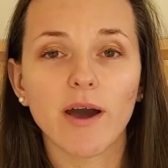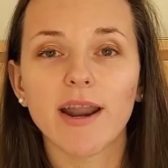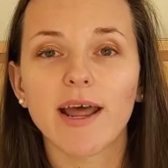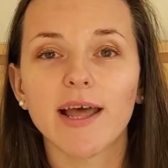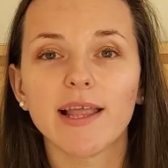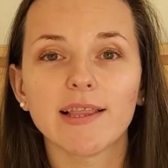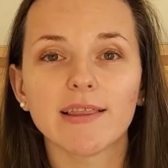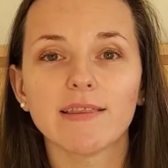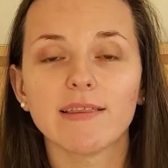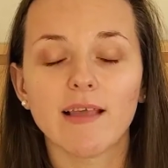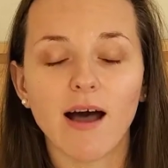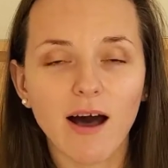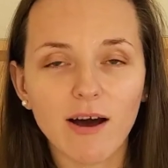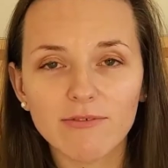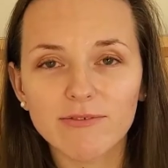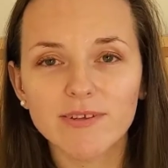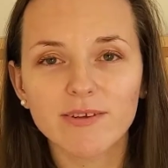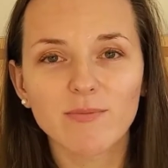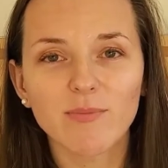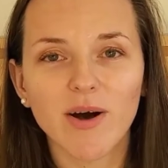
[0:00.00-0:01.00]
I
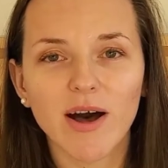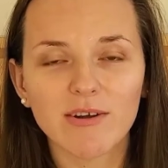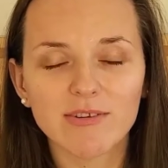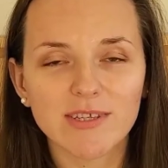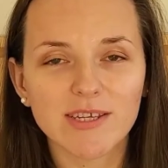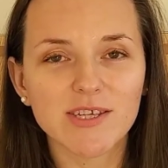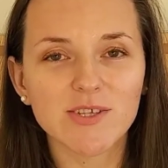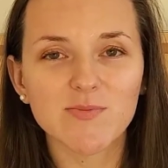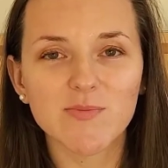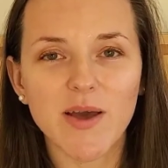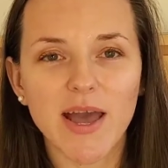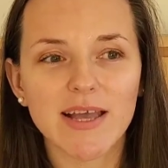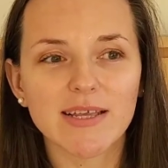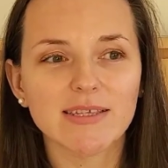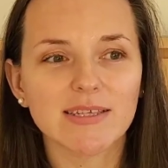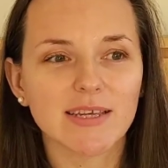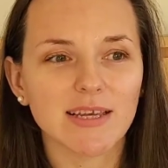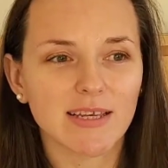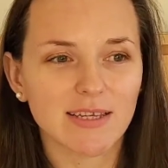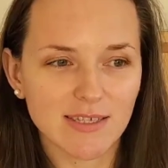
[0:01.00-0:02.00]
loved about this
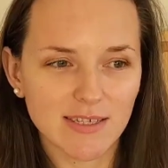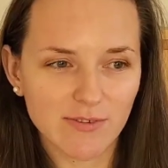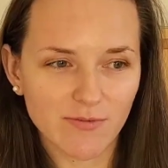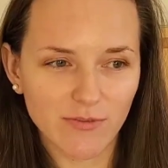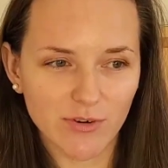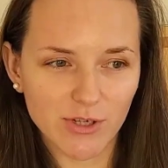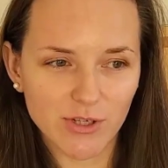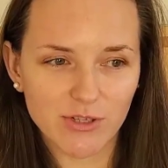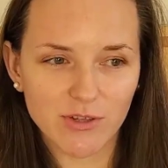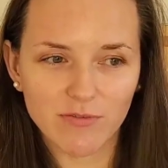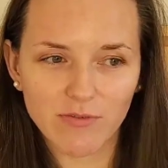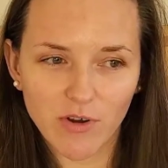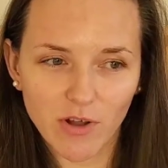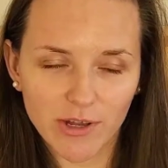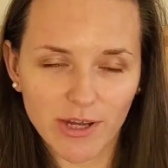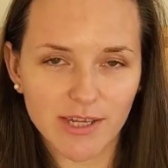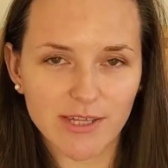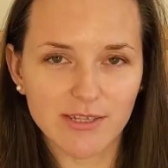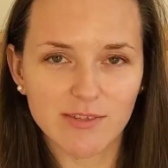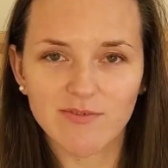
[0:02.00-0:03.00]
mask is, first of
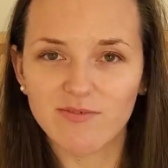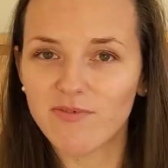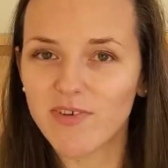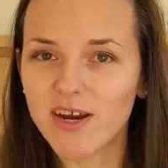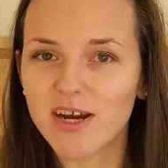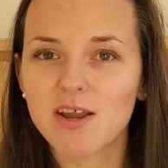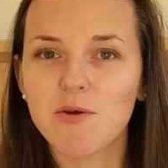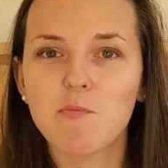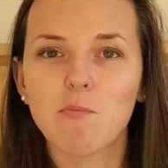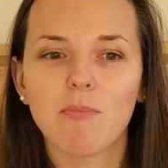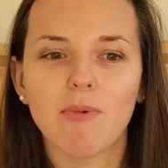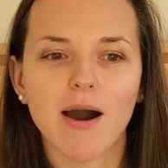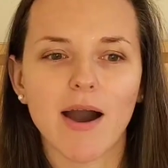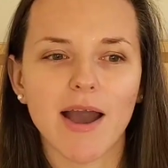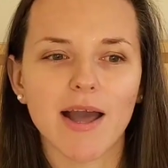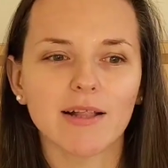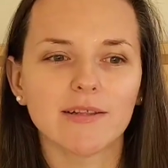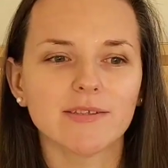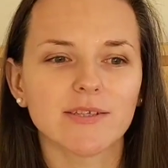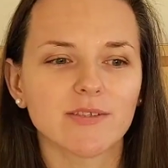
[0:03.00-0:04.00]
all, it's very
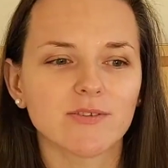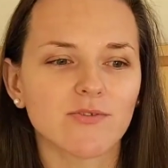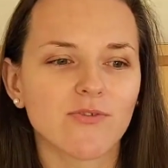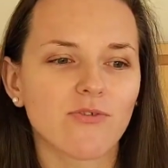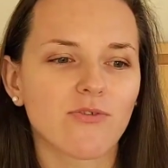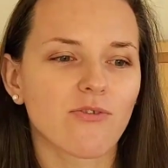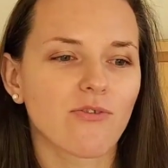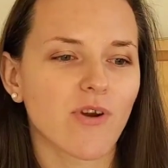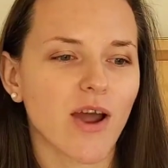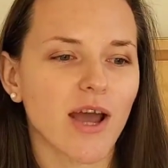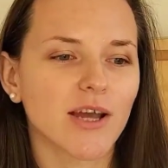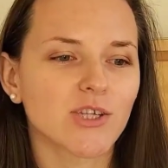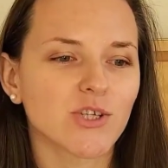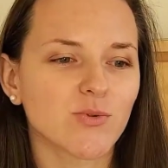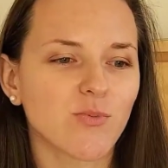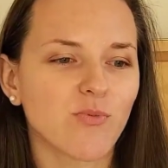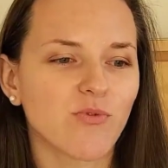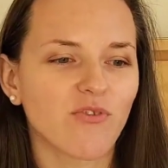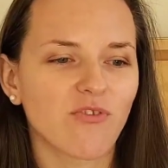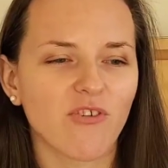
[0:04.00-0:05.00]
mild and
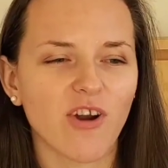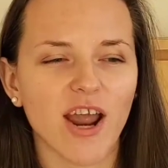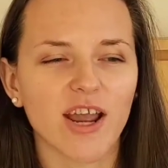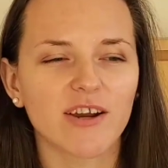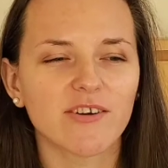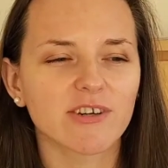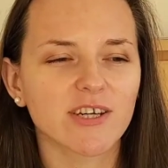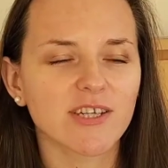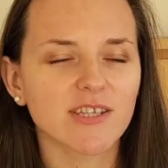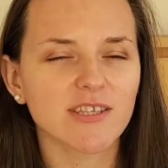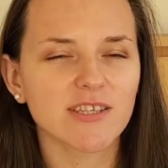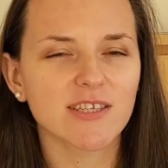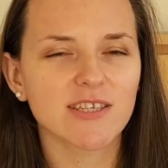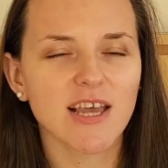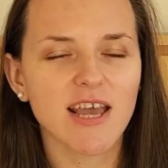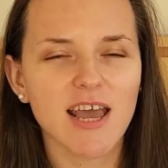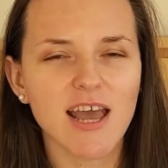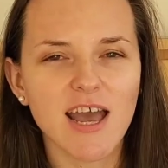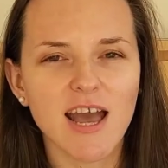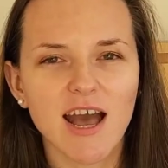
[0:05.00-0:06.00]
fresh fragrance.